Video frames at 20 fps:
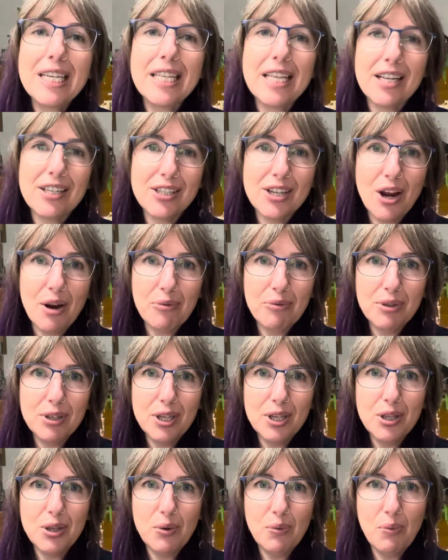that's not
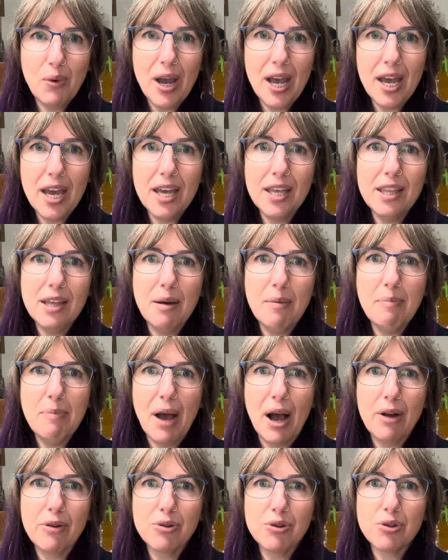really the way that
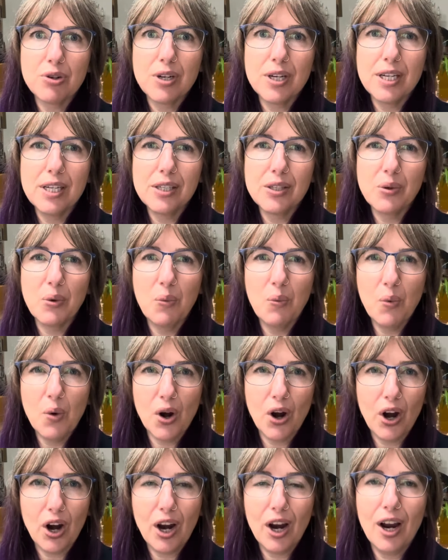boundaries
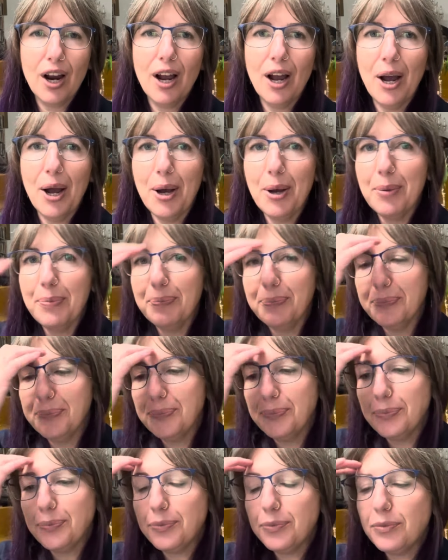work.
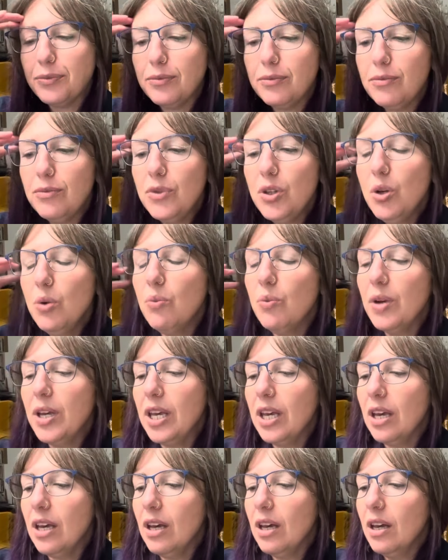
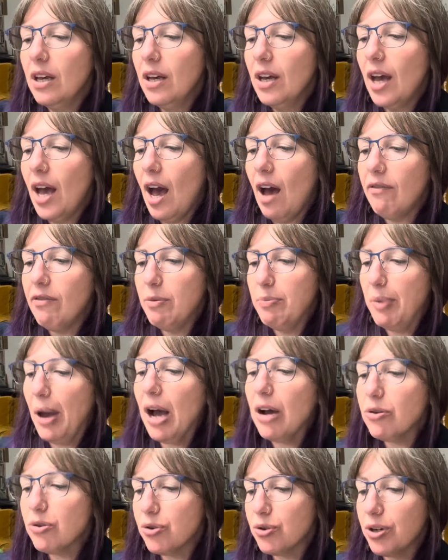We have a
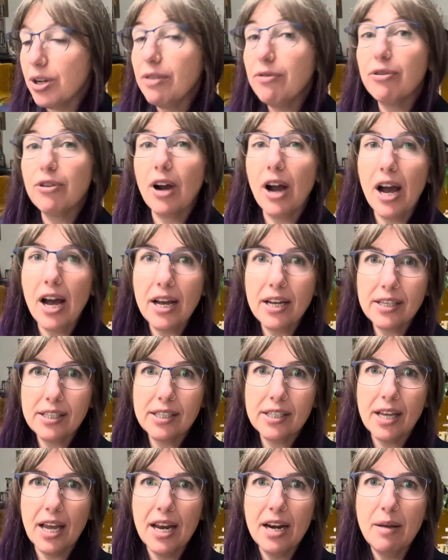boundary for
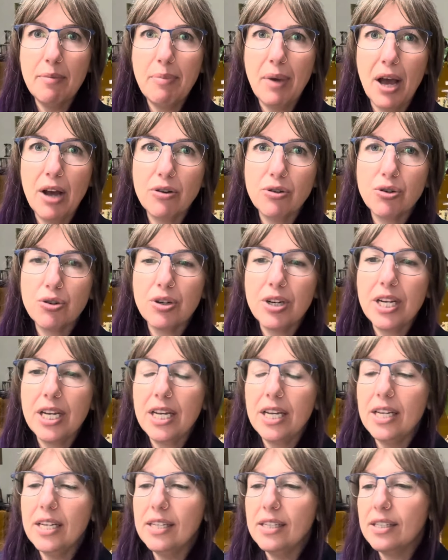us, and a boundary
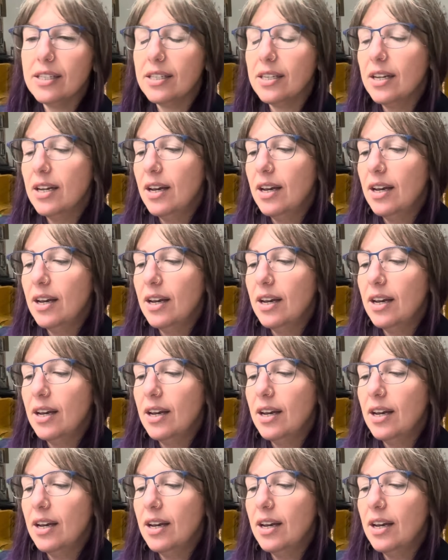is,